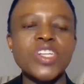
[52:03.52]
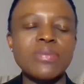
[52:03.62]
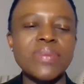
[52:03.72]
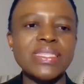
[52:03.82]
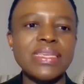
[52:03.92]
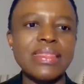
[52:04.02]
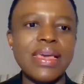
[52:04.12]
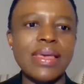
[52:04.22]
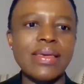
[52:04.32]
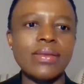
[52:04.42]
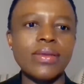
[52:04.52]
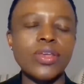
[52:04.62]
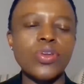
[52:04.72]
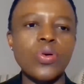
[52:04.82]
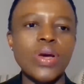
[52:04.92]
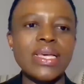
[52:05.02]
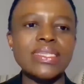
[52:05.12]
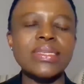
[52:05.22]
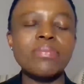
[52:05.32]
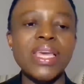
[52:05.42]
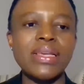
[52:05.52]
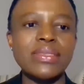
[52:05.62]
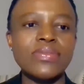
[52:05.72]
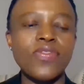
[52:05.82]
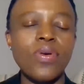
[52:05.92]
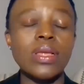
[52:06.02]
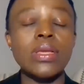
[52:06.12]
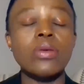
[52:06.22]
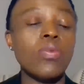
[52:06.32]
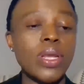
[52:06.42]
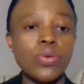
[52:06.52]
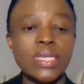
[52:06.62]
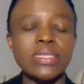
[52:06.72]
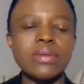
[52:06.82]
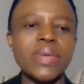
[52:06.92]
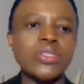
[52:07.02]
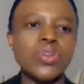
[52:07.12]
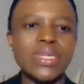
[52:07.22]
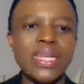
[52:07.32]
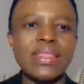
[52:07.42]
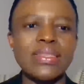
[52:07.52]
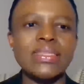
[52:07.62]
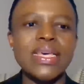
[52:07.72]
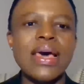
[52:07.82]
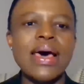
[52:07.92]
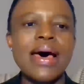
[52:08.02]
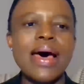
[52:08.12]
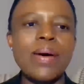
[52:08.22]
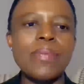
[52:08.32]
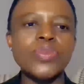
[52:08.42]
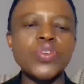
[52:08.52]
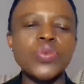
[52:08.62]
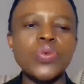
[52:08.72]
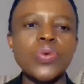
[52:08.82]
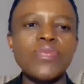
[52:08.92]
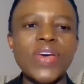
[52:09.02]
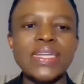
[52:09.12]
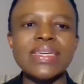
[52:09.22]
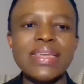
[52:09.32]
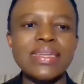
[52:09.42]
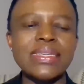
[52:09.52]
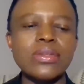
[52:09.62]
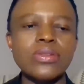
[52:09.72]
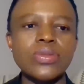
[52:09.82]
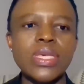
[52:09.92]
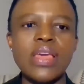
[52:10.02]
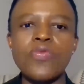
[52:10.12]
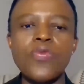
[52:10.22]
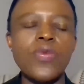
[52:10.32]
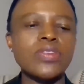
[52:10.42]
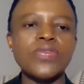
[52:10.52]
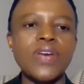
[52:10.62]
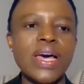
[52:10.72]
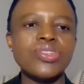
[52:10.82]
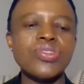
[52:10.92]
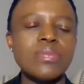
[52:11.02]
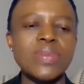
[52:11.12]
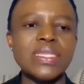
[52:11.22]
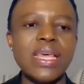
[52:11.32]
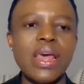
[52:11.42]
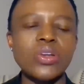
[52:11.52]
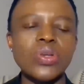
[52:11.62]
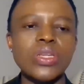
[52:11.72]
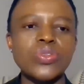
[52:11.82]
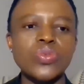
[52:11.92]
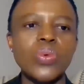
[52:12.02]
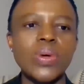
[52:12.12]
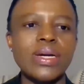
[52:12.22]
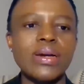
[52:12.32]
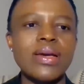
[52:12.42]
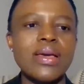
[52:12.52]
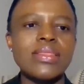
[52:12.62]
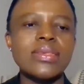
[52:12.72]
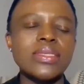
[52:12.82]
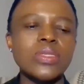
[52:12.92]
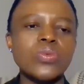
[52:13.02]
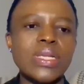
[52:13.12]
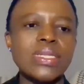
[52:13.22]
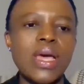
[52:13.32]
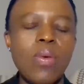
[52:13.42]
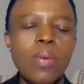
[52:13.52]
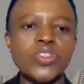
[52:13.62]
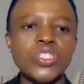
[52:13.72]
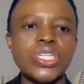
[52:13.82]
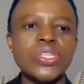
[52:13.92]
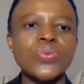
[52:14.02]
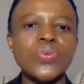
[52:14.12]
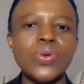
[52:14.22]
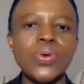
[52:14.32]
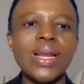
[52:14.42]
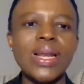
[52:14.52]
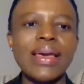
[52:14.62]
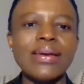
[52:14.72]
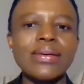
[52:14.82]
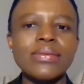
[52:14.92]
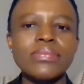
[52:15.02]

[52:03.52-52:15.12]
treatments in your estimates for when you estimate your deaths. Do you factor that in to say if we were to find treatments that actually do work, this is what our projections would look like?